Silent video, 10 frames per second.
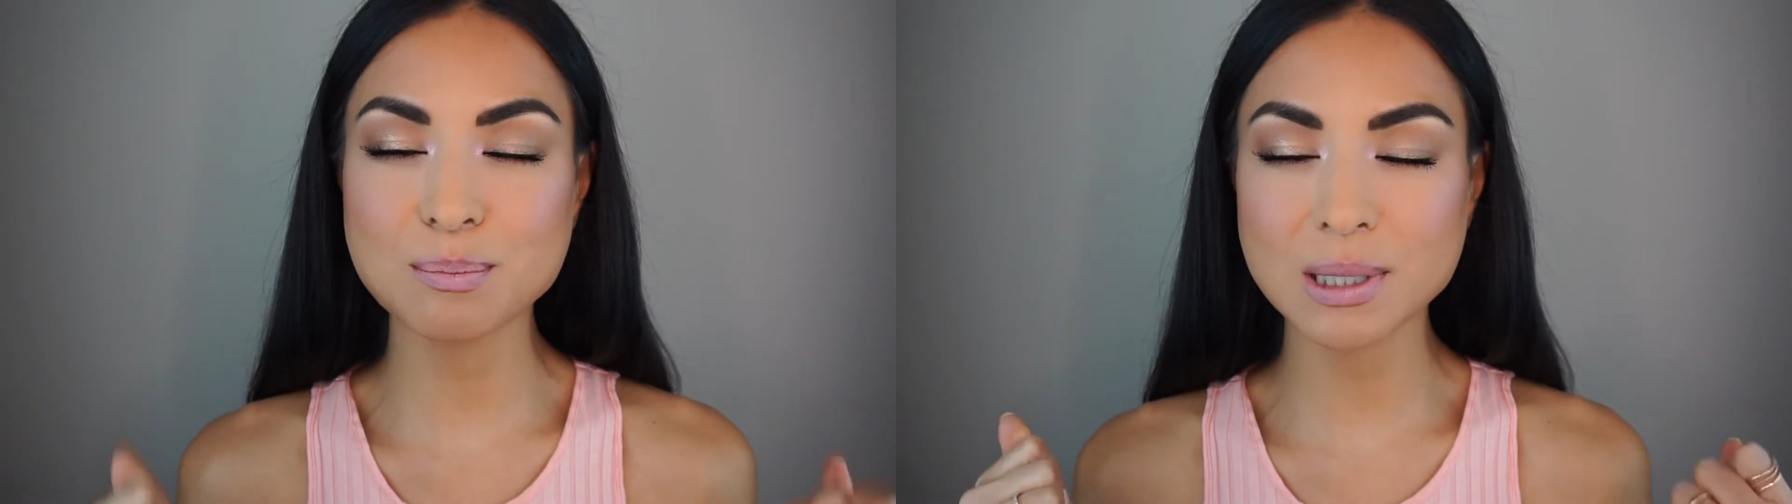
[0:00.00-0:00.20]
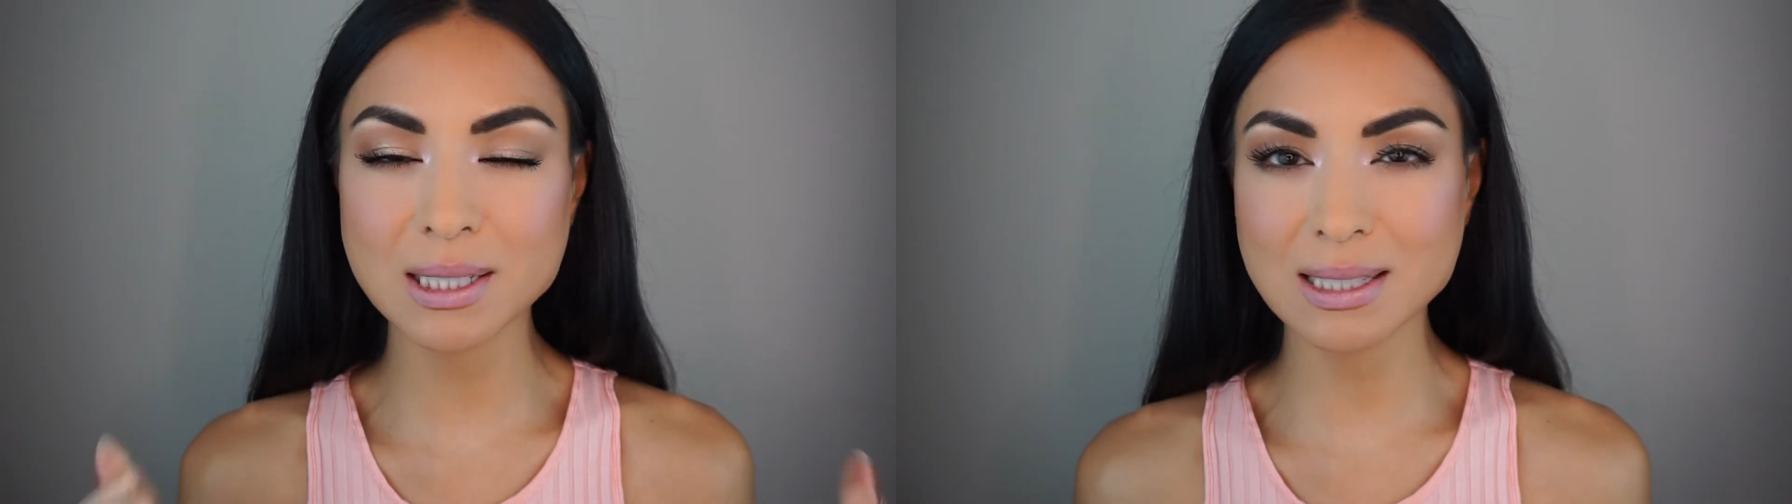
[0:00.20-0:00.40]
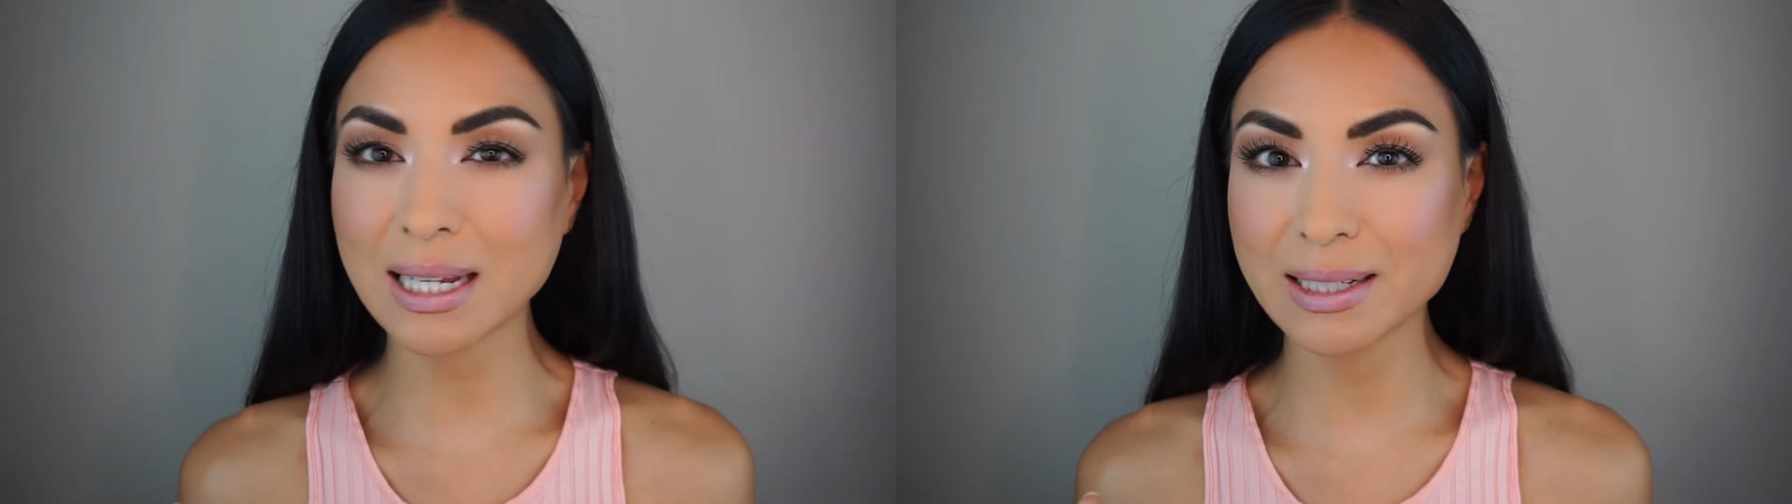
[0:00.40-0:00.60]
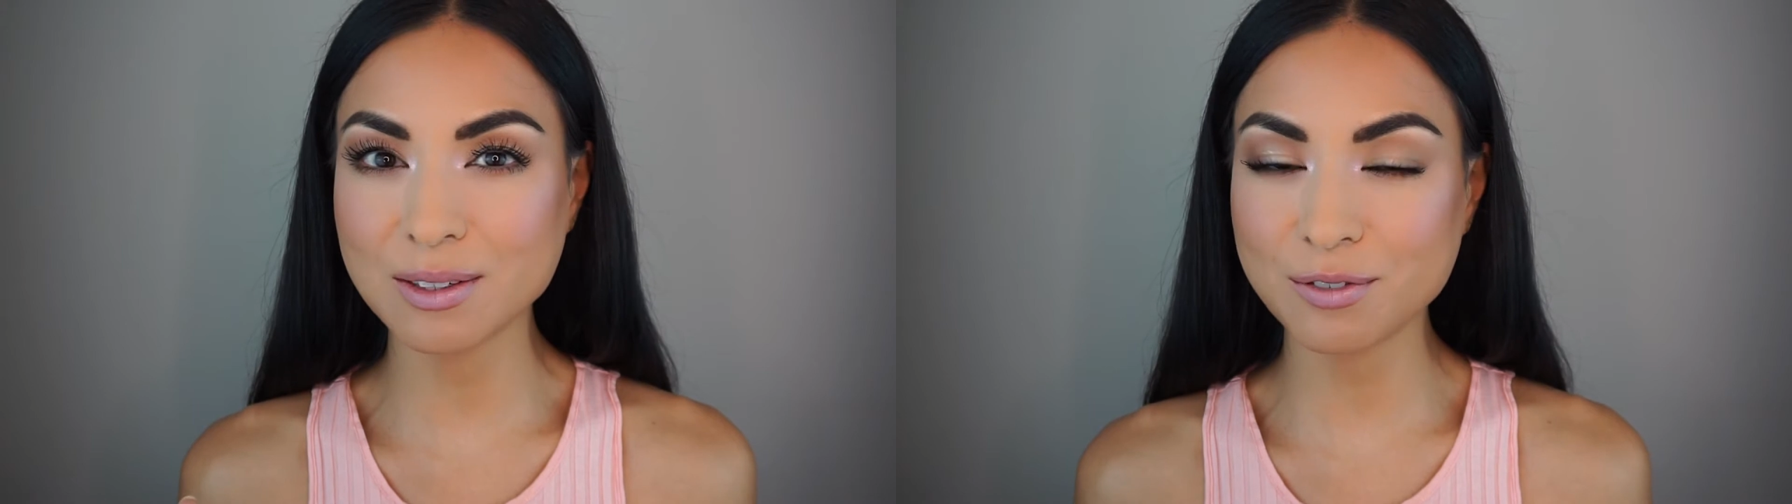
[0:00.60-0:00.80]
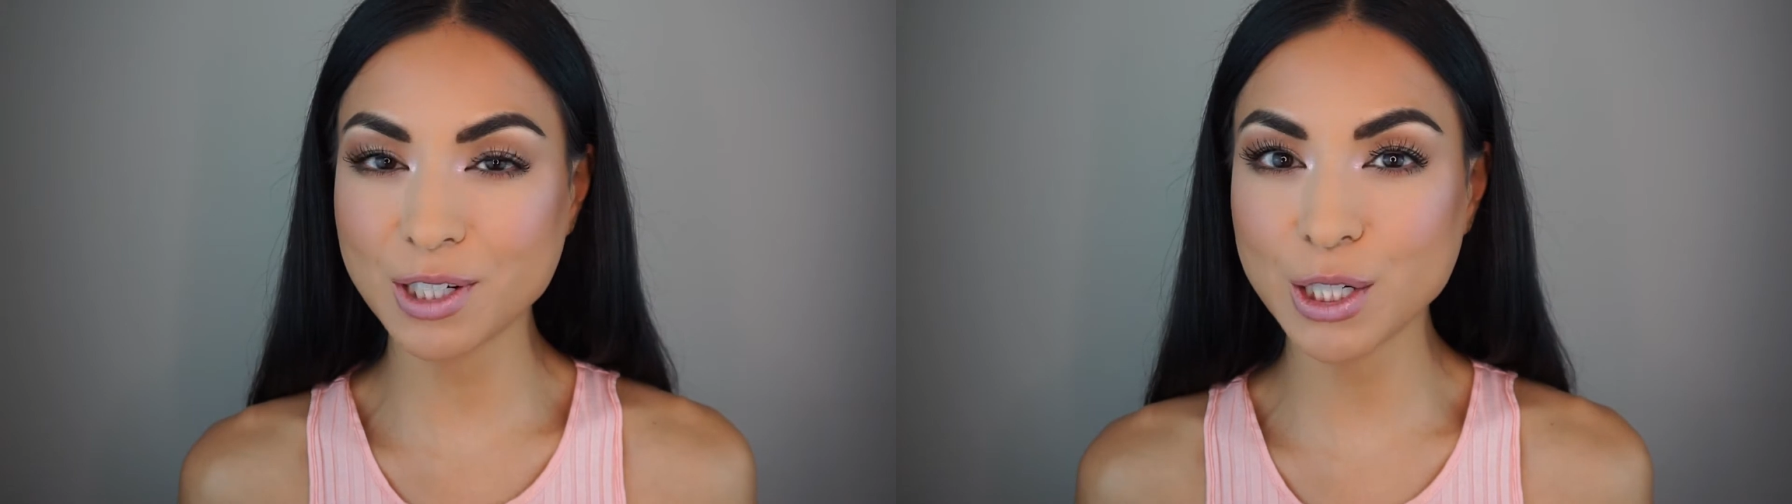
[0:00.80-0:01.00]
please like
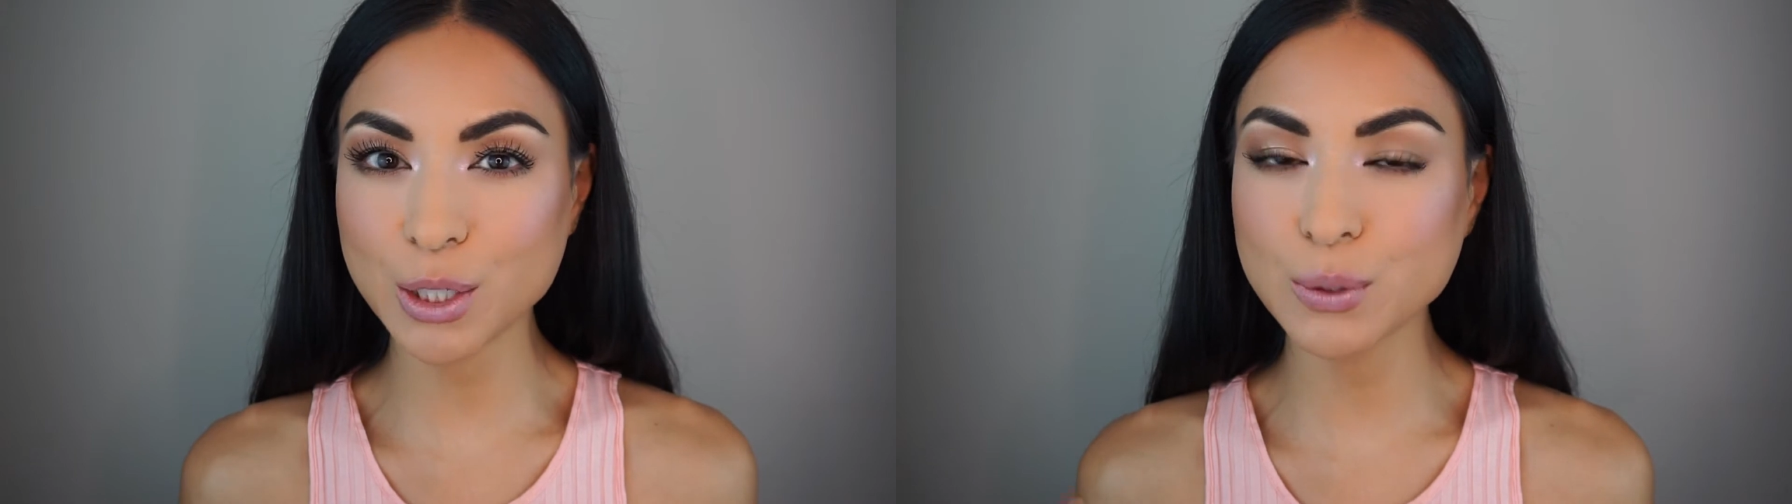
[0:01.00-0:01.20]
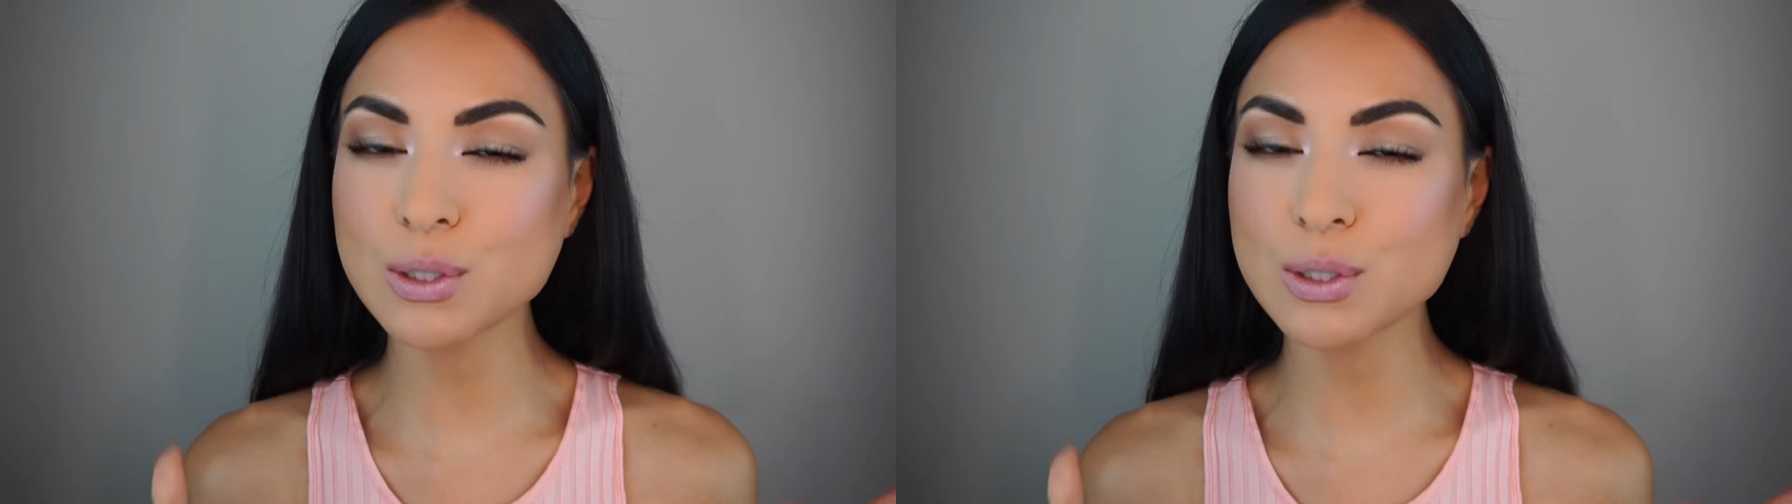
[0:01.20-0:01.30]
the video